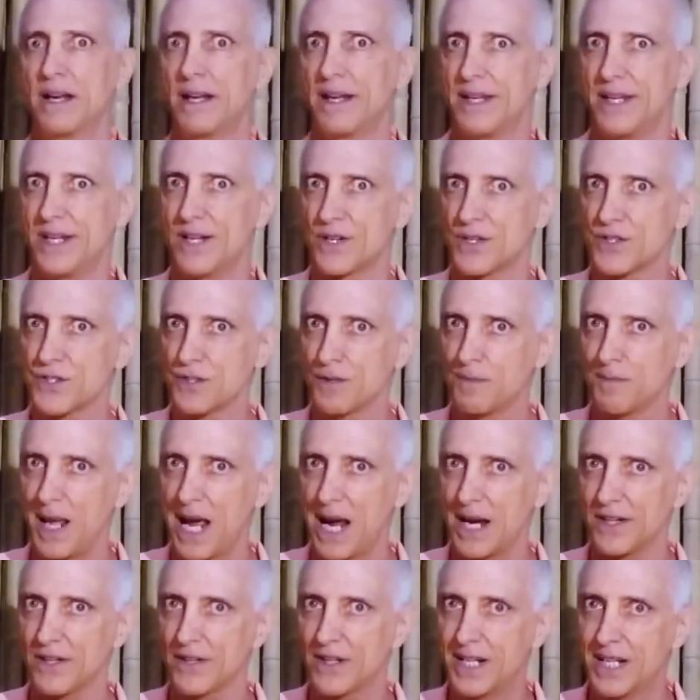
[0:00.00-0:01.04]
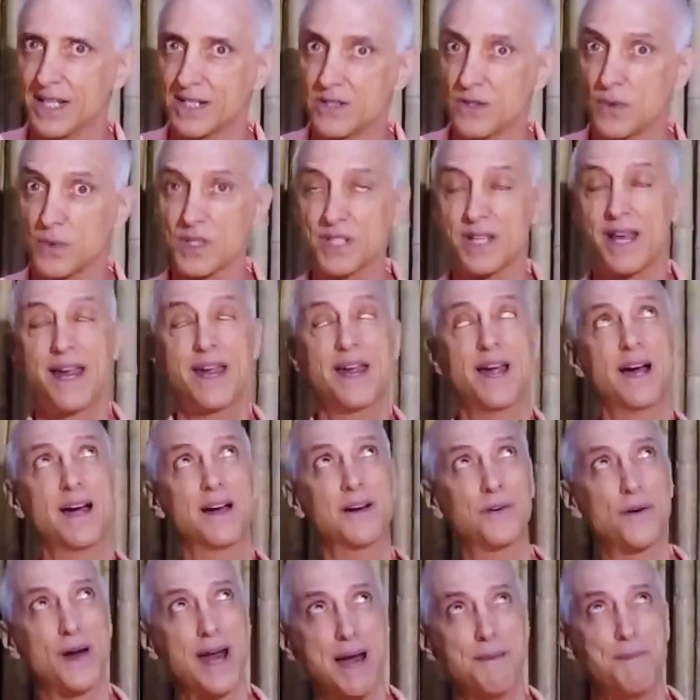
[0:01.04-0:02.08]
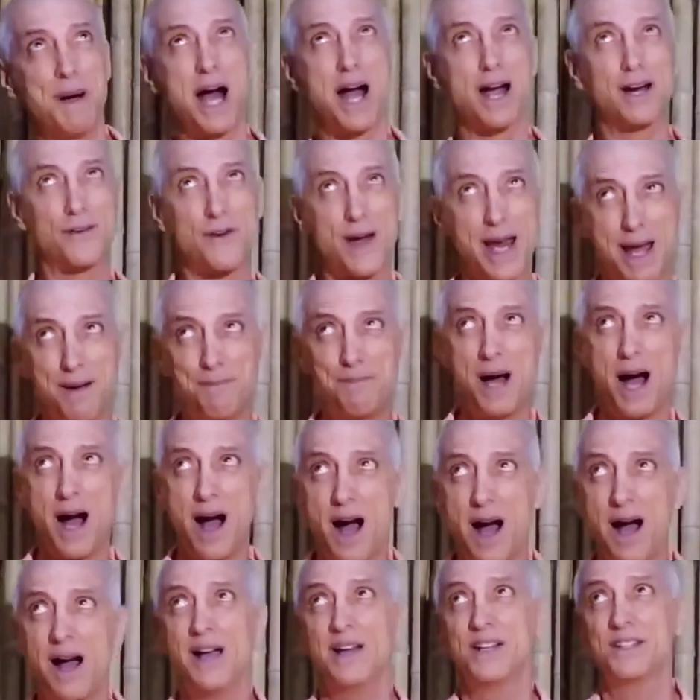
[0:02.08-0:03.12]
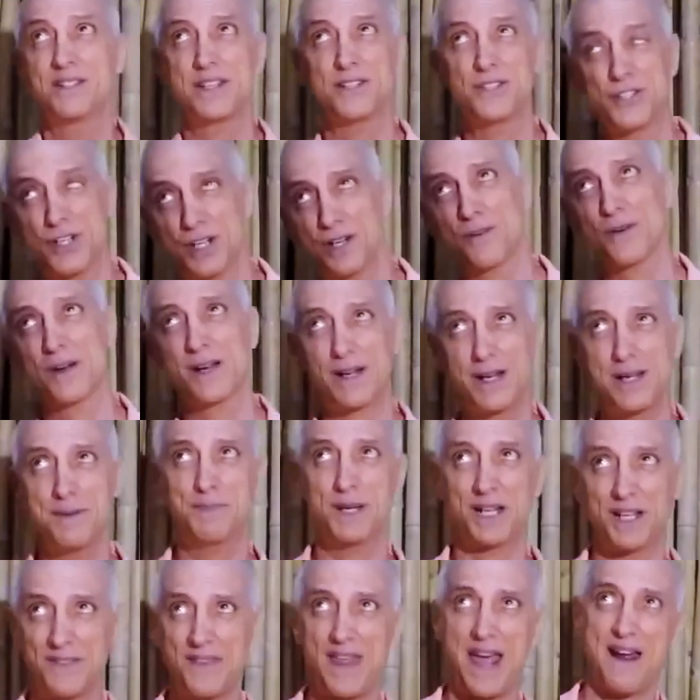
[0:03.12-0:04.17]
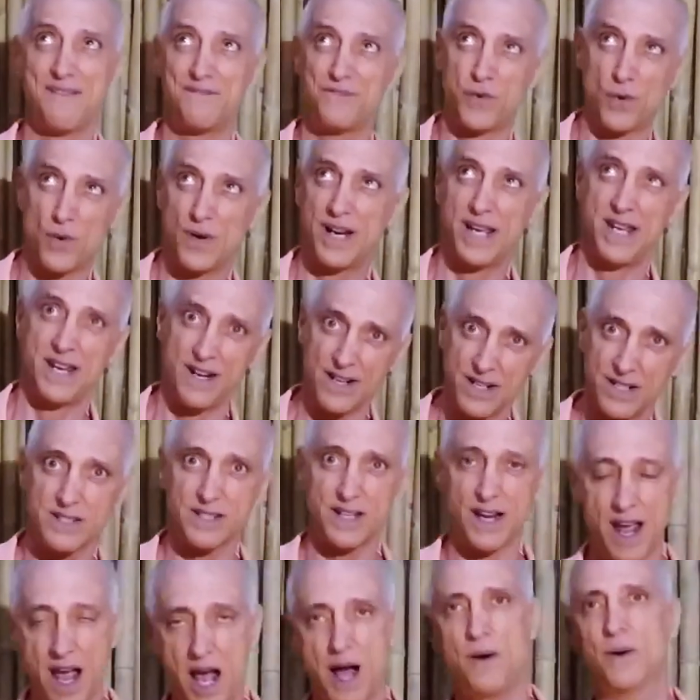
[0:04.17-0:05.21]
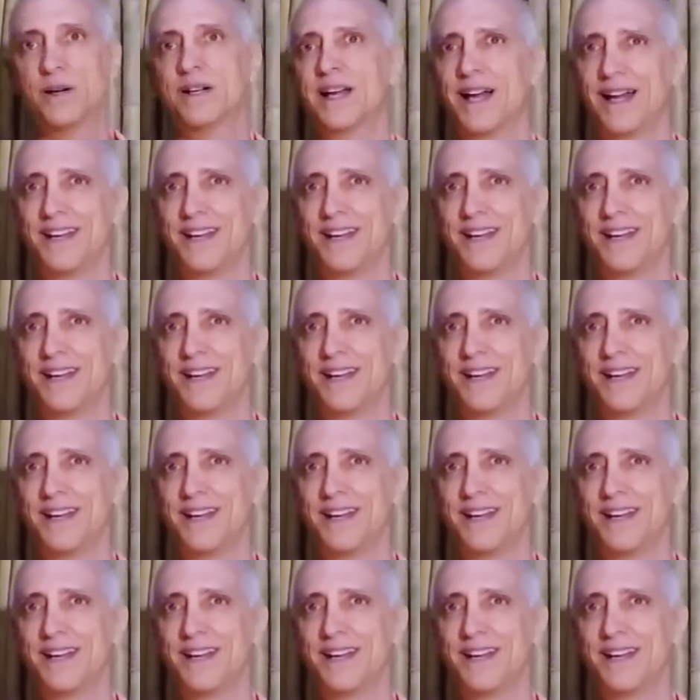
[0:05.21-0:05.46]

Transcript: years from now, your kids will say, Grandma, Grandpa, did you really build that 40 years ago?